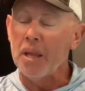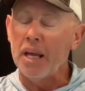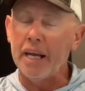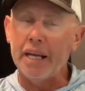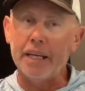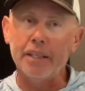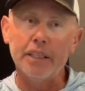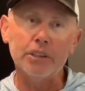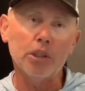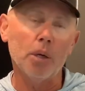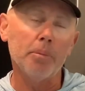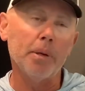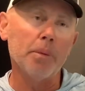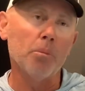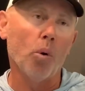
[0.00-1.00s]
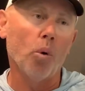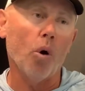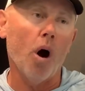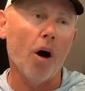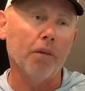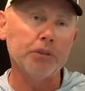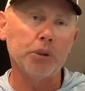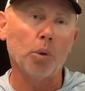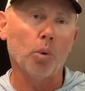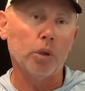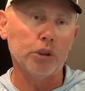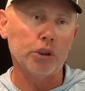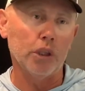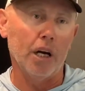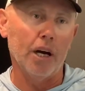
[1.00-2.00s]
And this is going to be more offshore
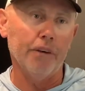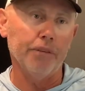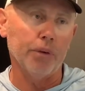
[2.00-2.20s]
stuff.